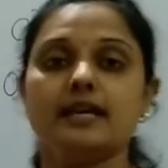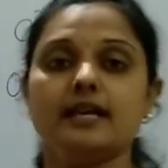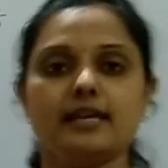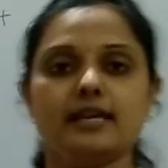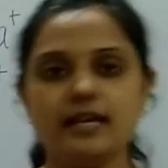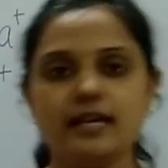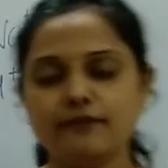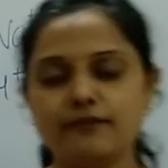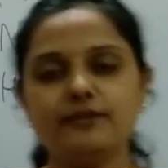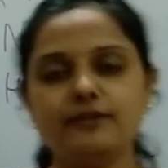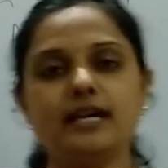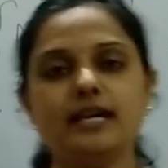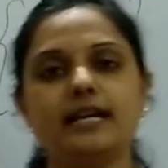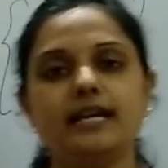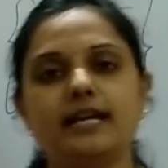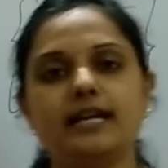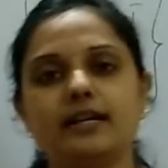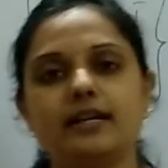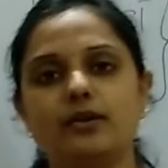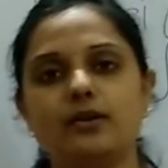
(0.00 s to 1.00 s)
if the
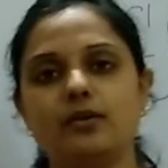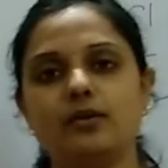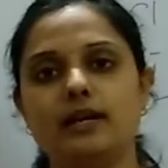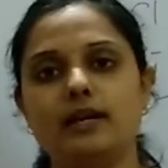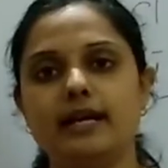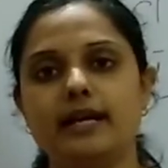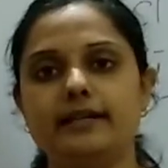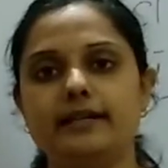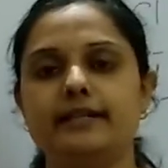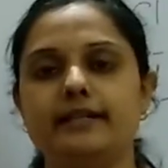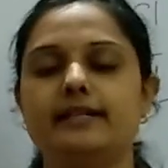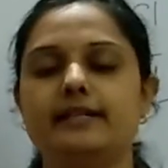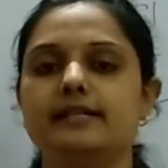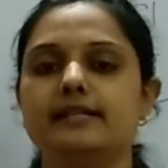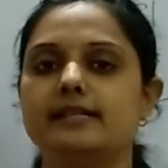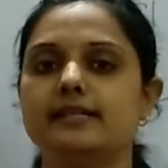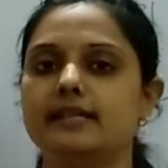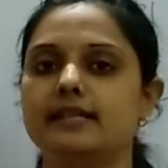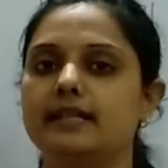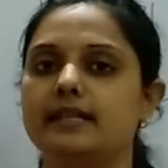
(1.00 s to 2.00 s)
electrolyte it
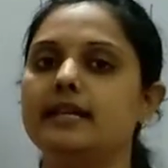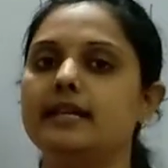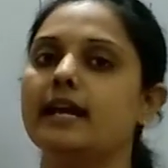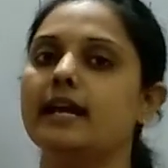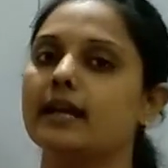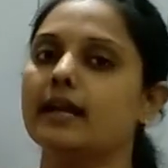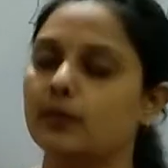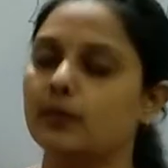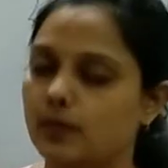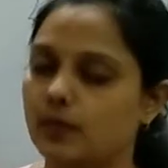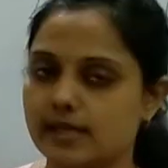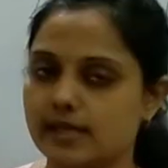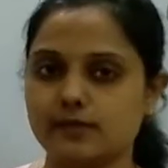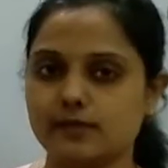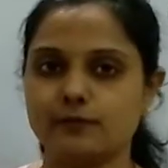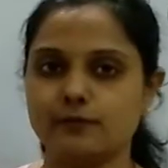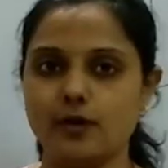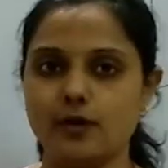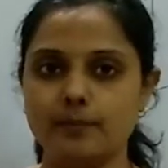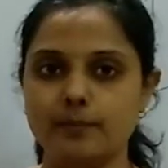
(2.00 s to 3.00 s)
is in the aqueous
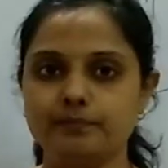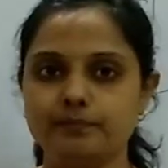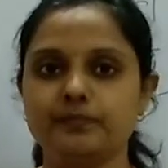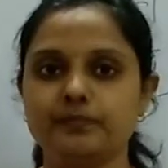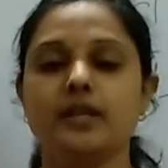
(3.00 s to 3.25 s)
form?